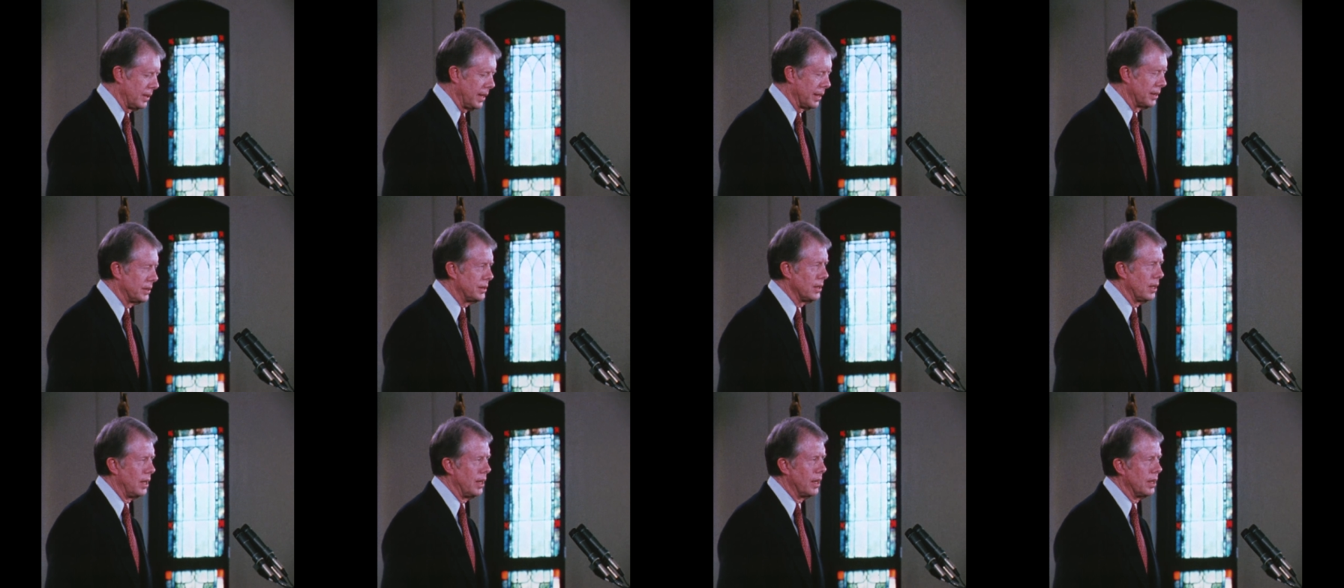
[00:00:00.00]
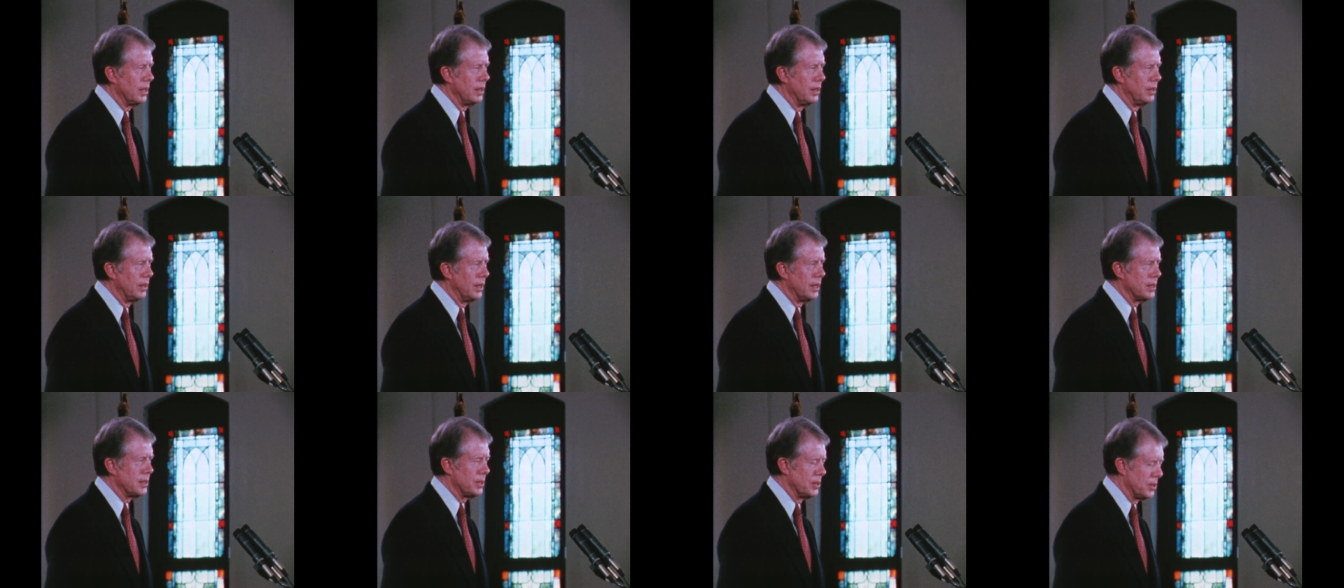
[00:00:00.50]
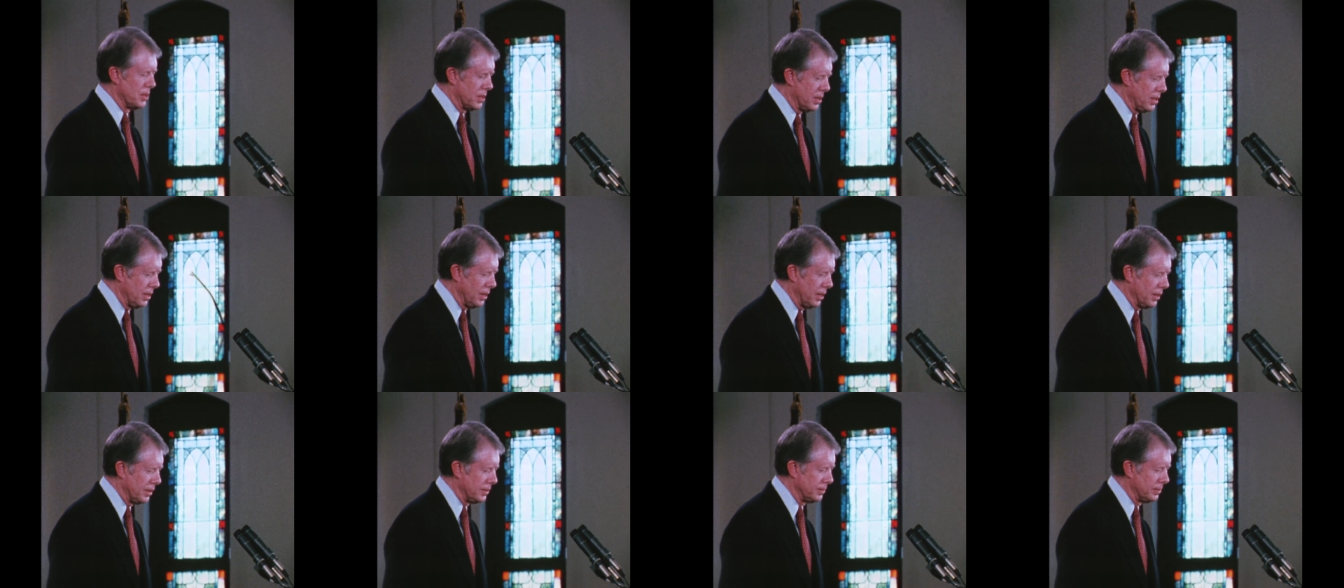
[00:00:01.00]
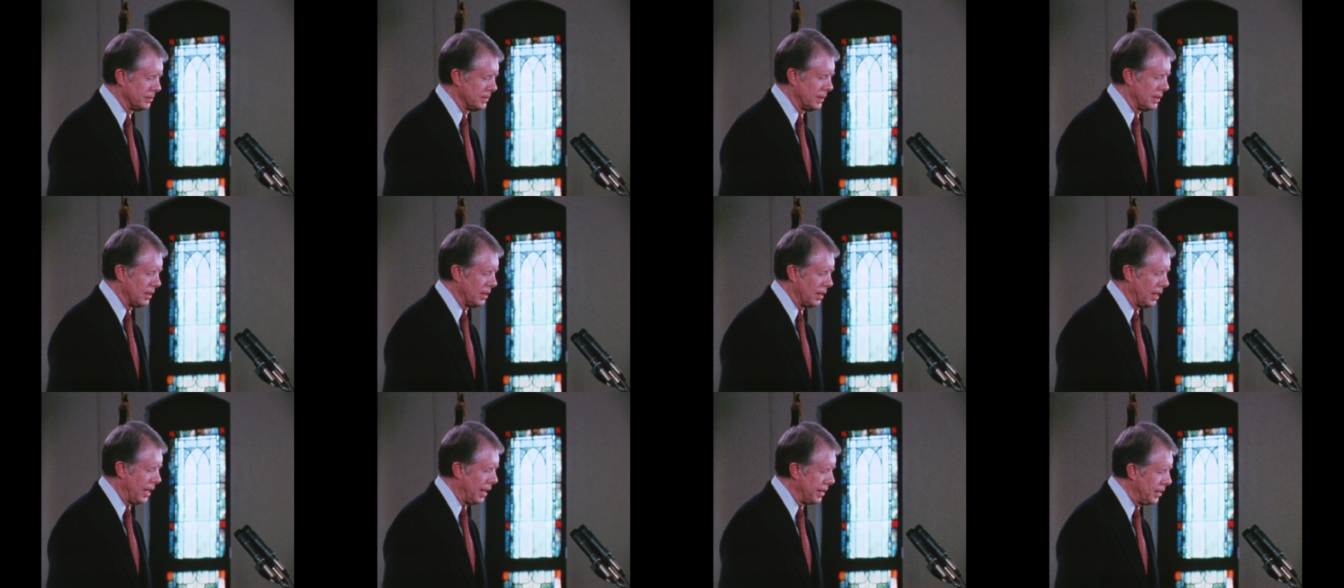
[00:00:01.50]
like John Lewis, who's here,
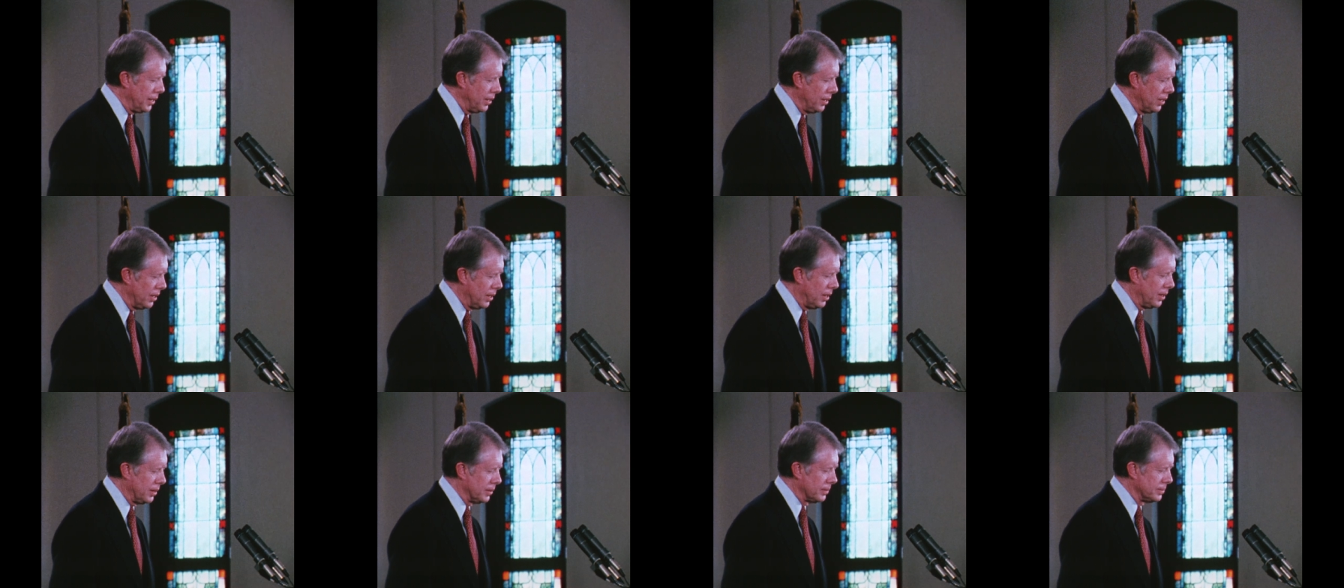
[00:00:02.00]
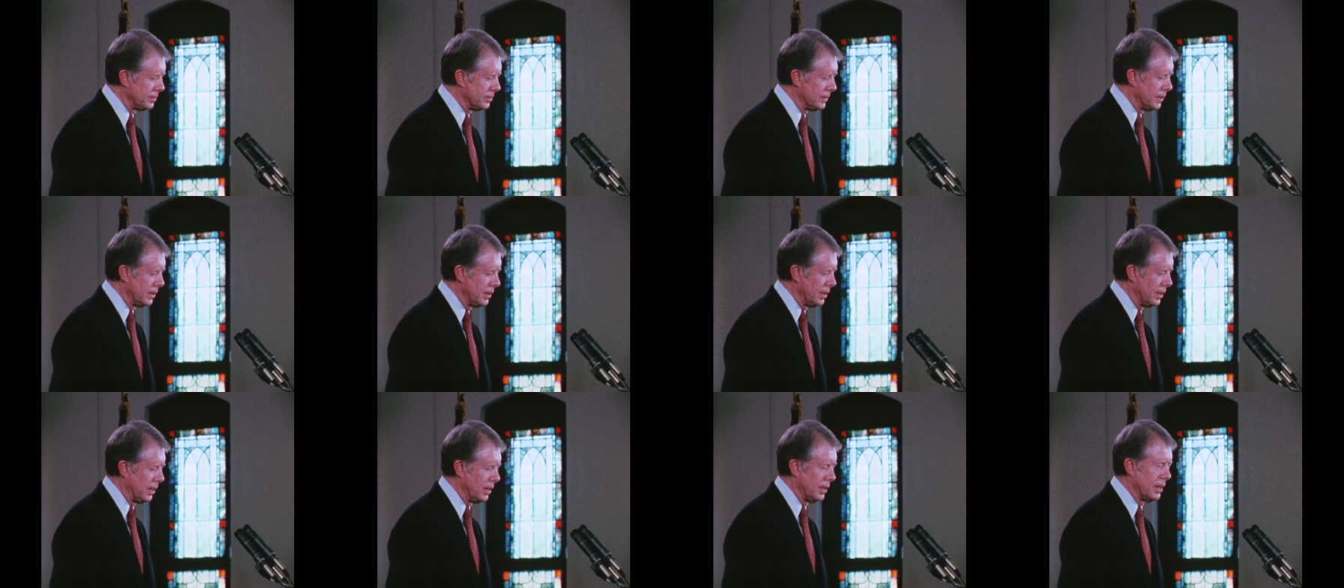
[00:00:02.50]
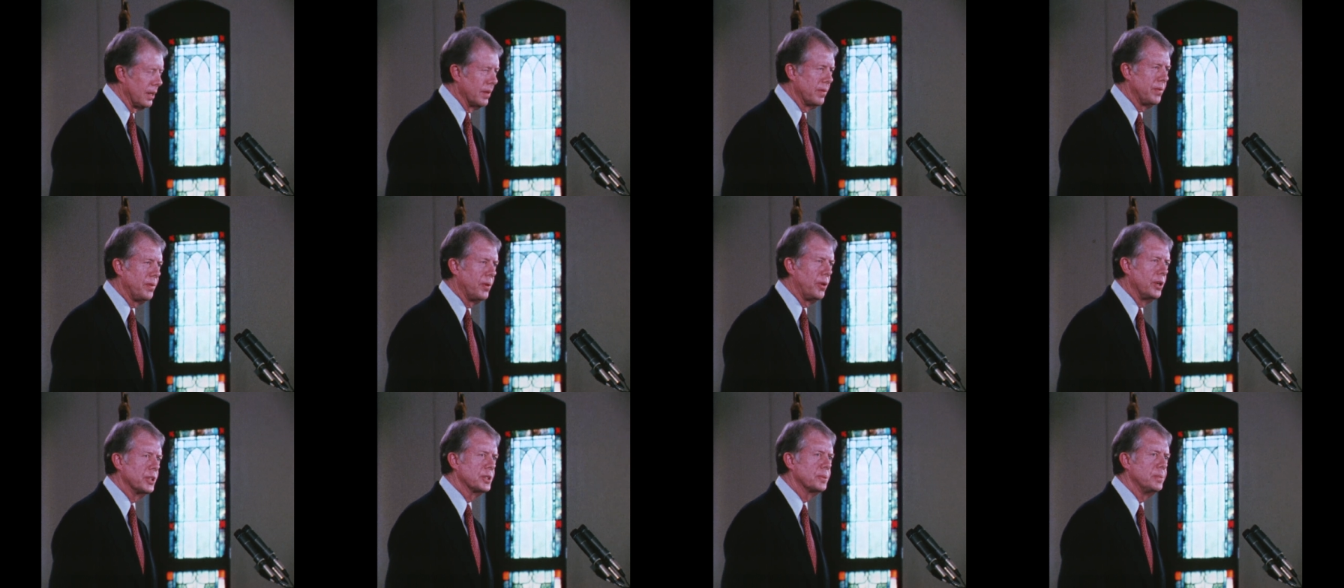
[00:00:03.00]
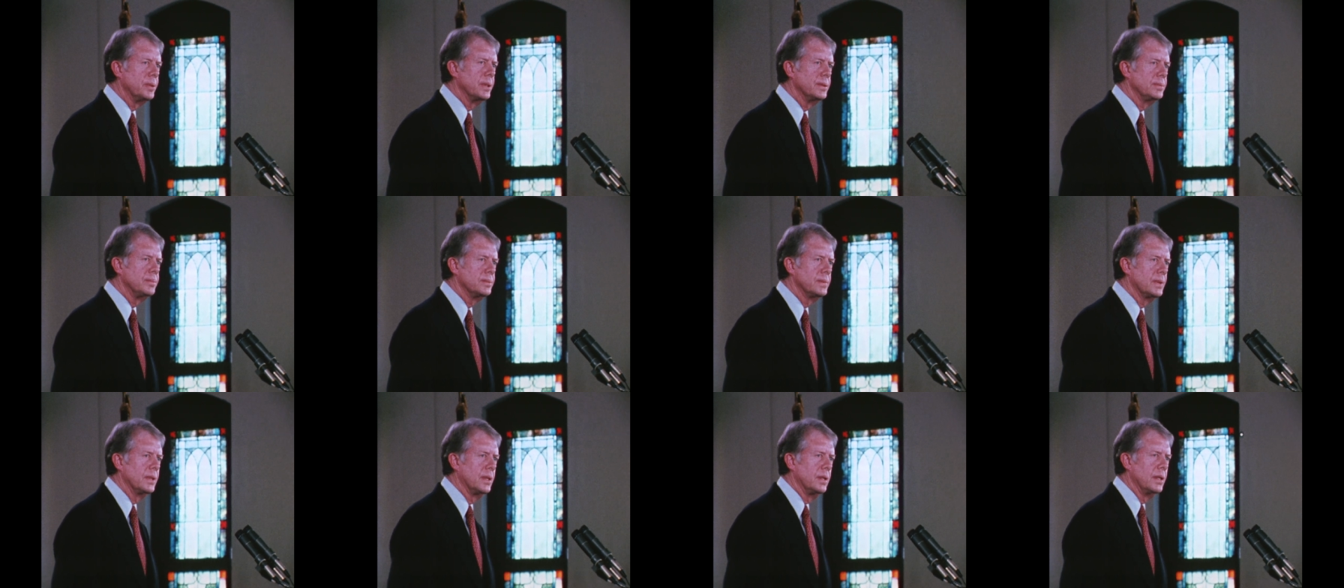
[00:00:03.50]
Andy Young, in the
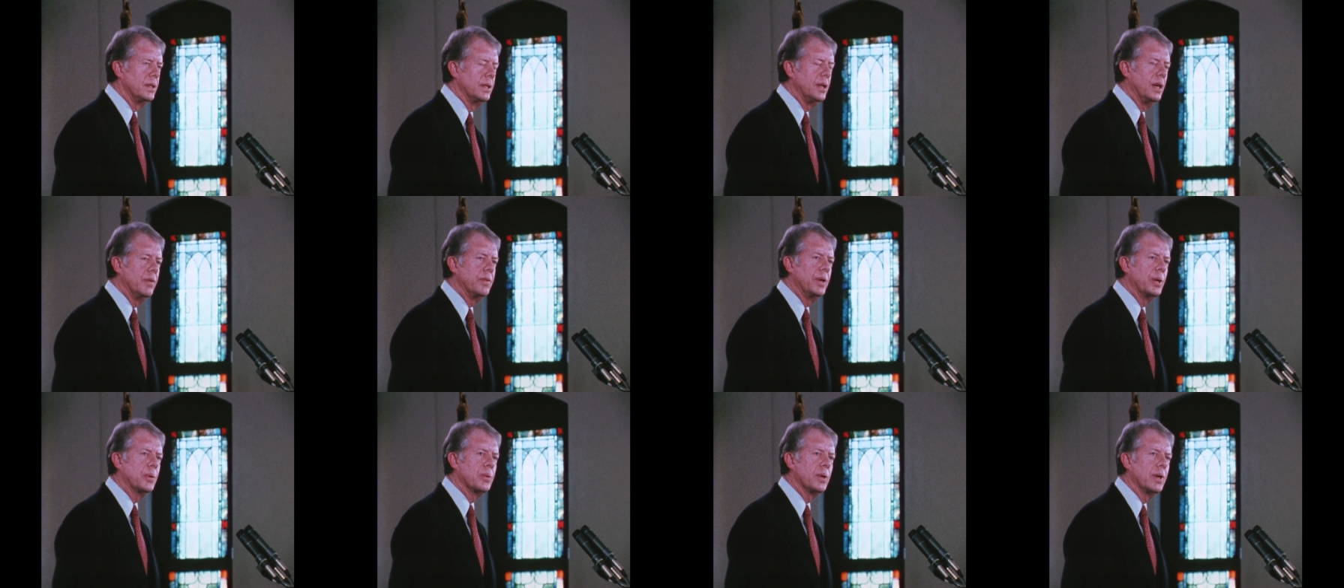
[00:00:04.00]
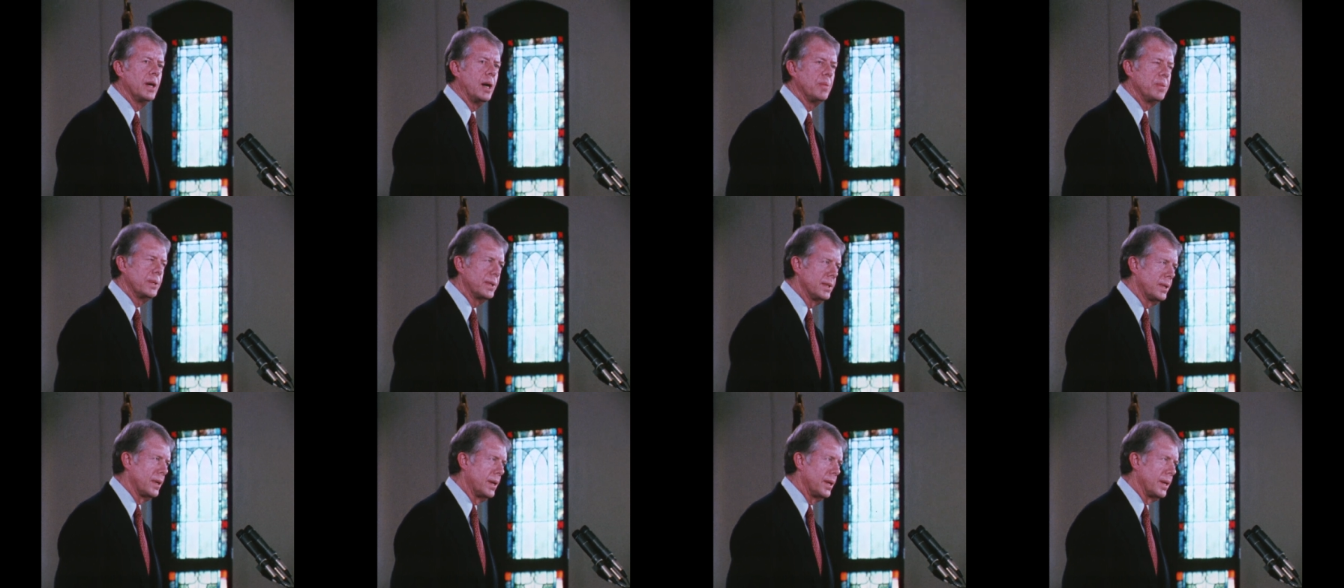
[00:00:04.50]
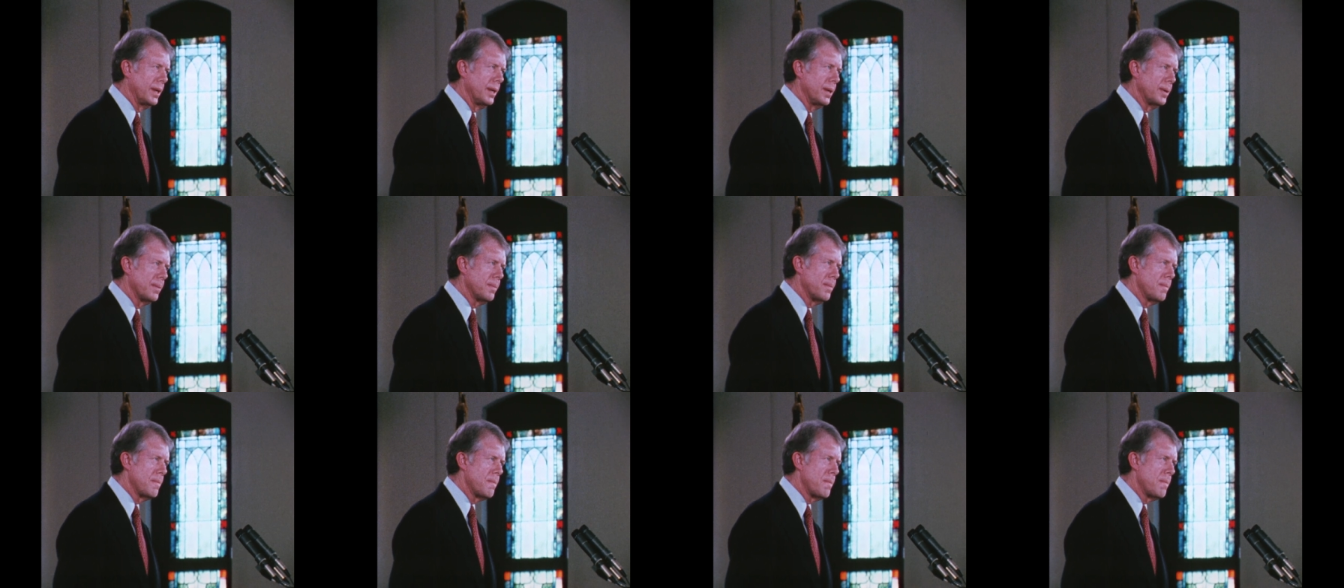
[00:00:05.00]
enforcement of equal opportunity.